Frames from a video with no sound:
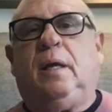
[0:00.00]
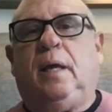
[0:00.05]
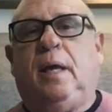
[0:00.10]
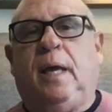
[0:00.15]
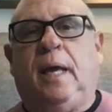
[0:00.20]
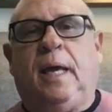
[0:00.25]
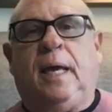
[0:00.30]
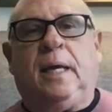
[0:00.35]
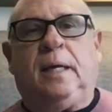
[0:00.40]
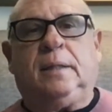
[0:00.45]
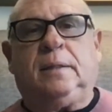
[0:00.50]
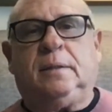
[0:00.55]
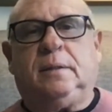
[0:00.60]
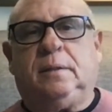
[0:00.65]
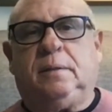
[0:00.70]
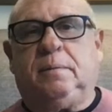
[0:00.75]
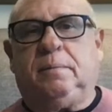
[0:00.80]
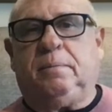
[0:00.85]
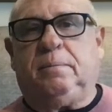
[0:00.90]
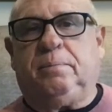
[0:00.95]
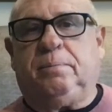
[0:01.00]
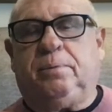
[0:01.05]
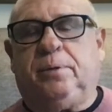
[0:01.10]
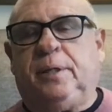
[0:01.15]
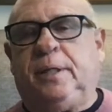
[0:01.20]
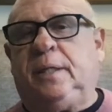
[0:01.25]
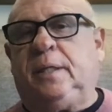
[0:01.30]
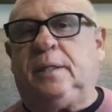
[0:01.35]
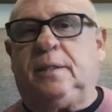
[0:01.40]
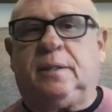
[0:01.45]
and
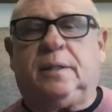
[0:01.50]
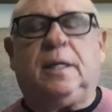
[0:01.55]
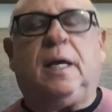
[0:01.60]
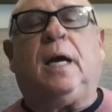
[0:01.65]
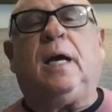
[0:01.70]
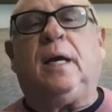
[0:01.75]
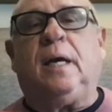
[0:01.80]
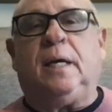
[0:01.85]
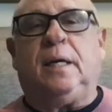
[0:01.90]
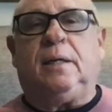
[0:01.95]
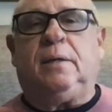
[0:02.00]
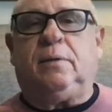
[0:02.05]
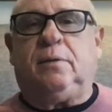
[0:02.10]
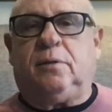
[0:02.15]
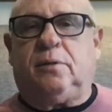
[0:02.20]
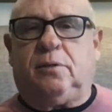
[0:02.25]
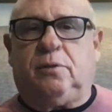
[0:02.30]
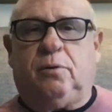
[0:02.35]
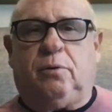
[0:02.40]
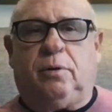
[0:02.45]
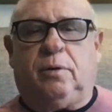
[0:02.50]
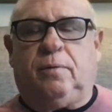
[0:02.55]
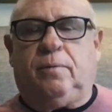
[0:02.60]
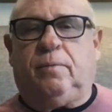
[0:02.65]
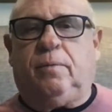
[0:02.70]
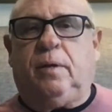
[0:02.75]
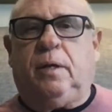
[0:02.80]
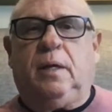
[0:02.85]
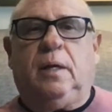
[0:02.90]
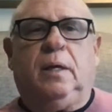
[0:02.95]
putting aside sort of
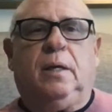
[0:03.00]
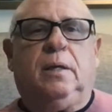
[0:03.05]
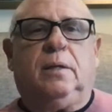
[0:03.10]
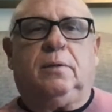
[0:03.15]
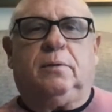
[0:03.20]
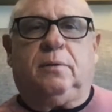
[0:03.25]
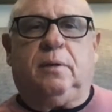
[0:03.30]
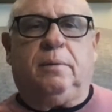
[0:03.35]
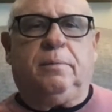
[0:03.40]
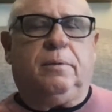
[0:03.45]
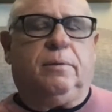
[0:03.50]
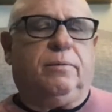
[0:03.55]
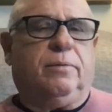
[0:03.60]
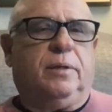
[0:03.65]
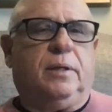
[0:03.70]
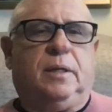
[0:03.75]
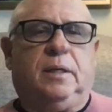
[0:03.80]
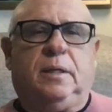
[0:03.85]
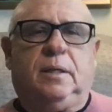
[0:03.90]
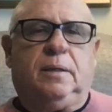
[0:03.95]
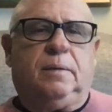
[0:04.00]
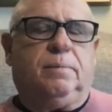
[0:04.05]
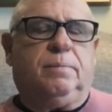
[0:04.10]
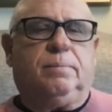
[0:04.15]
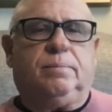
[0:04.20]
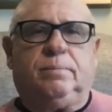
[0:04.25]
some of the